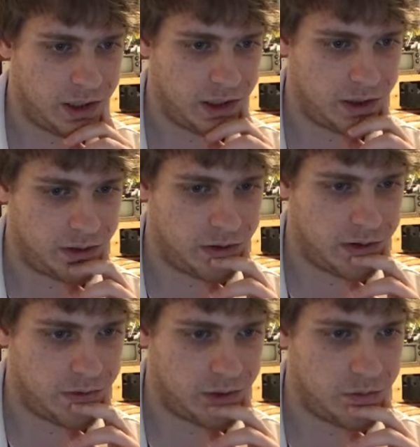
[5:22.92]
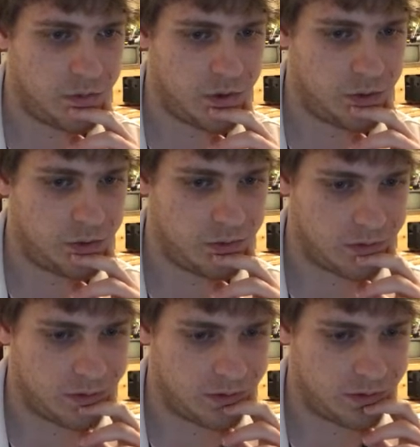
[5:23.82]
Here is frame 2,
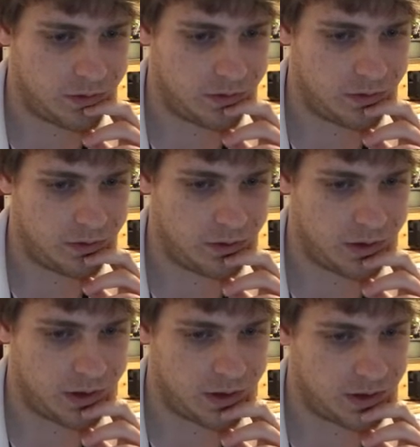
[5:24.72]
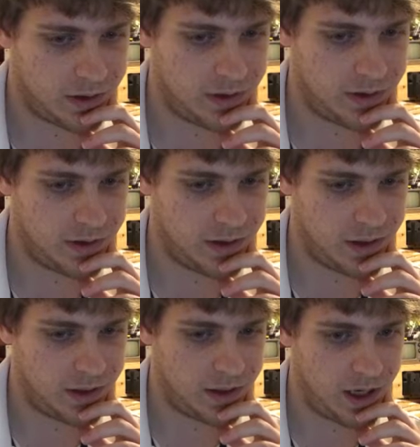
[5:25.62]
as
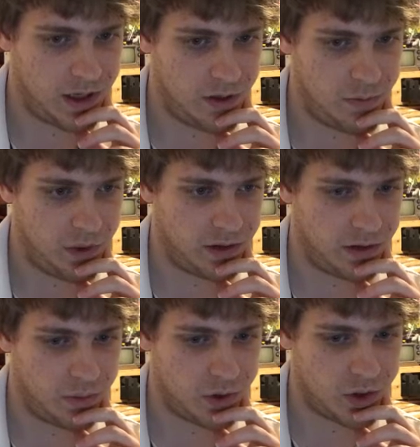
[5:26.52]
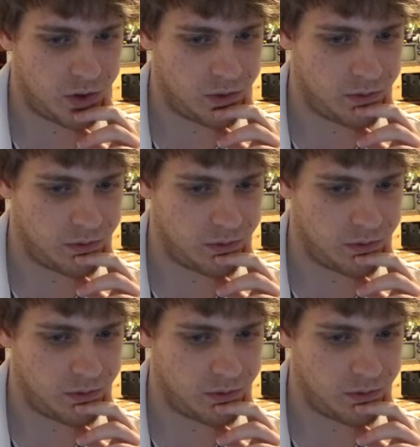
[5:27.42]
indicated by the number 2.